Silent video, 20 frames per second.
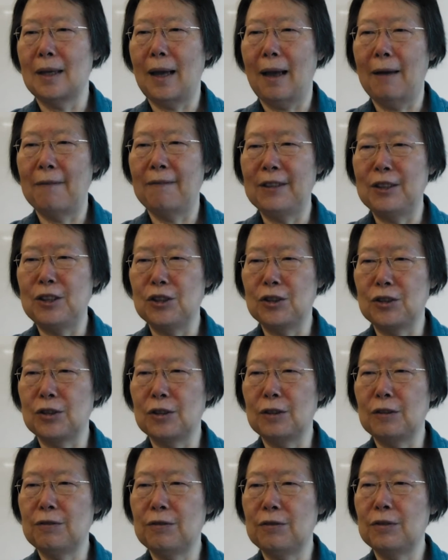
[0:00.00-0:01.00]
Wendy
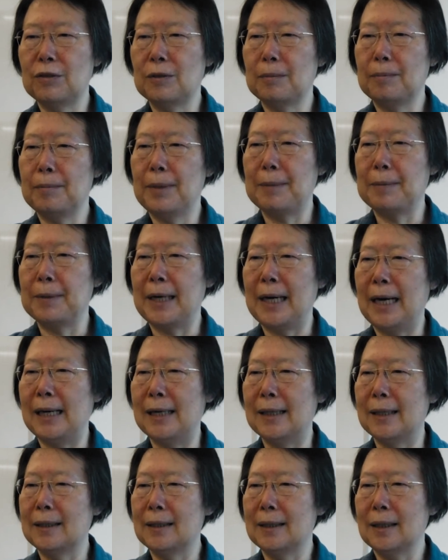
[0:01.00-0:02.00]
Cerf, Bob
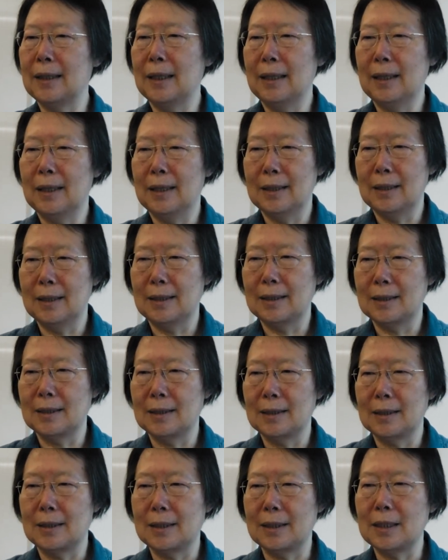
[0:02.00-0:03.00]
Kahn,
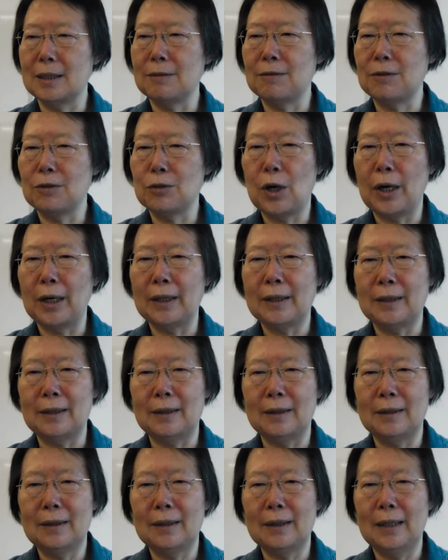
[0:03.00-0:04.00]
Steve
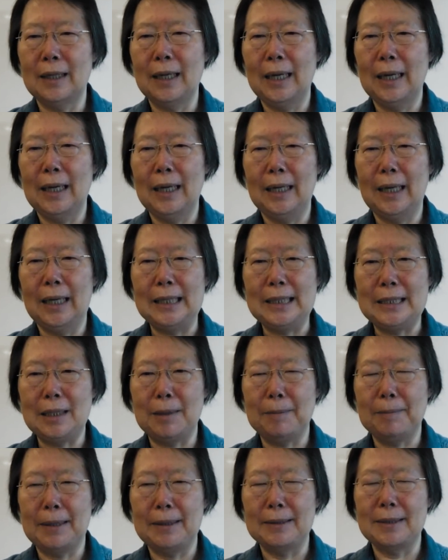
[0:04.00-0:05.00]
Cracker, and
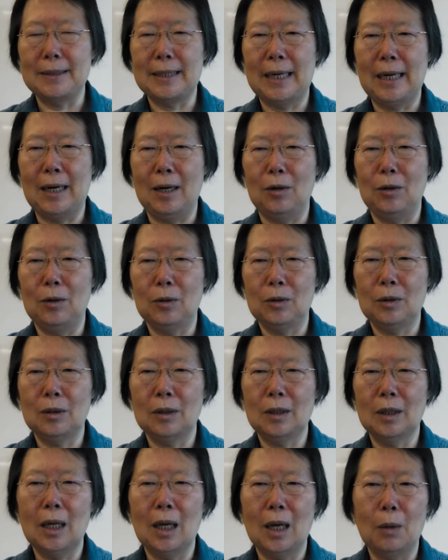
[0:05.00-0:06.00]
John Pastel,
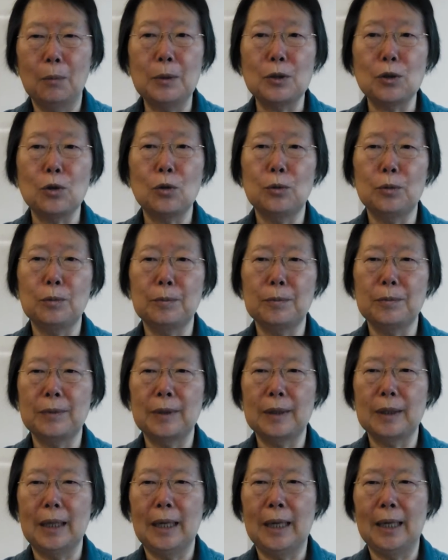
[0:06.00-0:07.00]
with whom
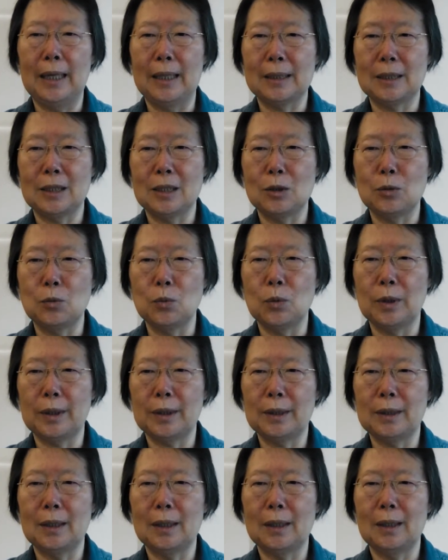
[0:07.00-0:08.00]
I actually
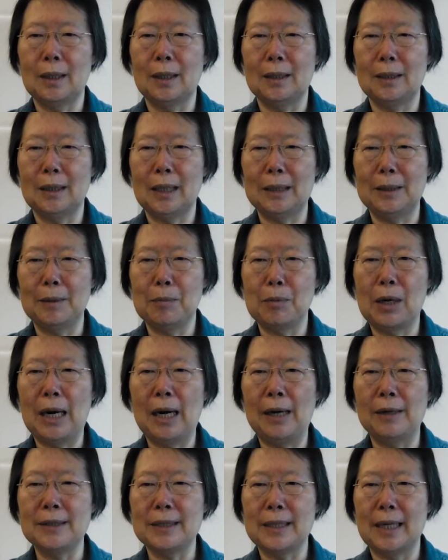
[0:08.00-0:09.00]
worked on the
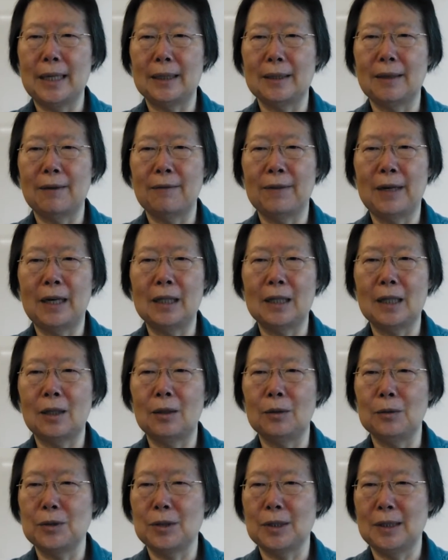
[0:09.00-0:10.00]
project very
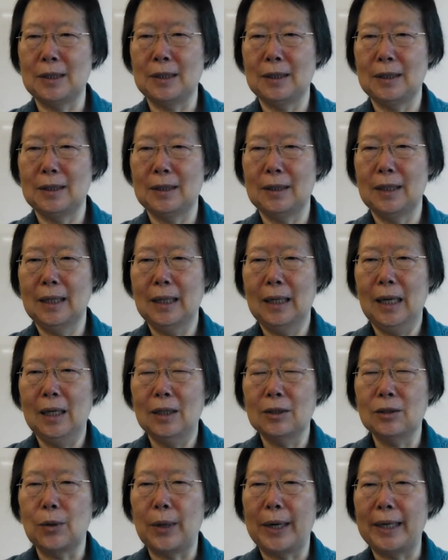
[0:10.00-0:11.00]
closely.
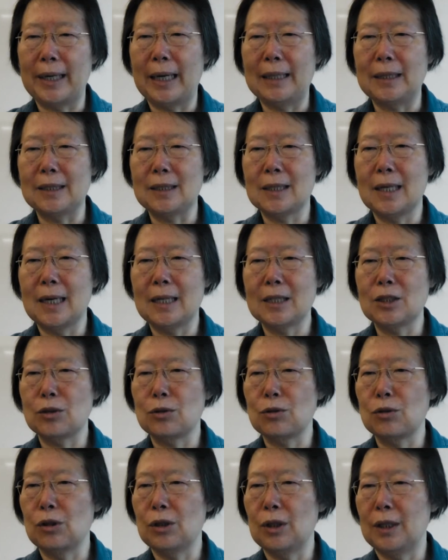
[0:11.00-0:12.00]
So I got the chance
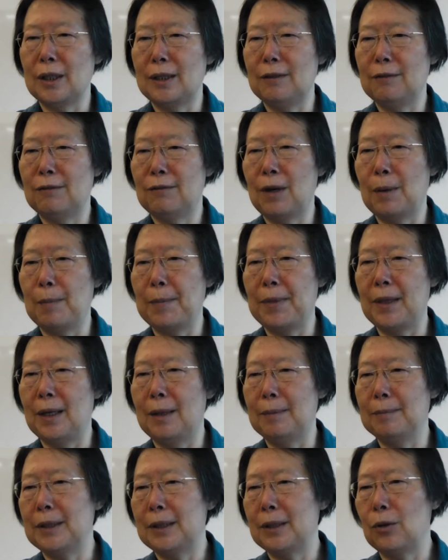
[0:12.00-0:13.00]
to learn from
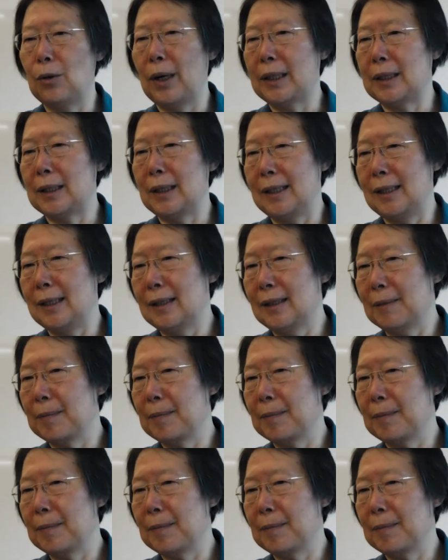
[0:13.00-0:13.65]
them directly.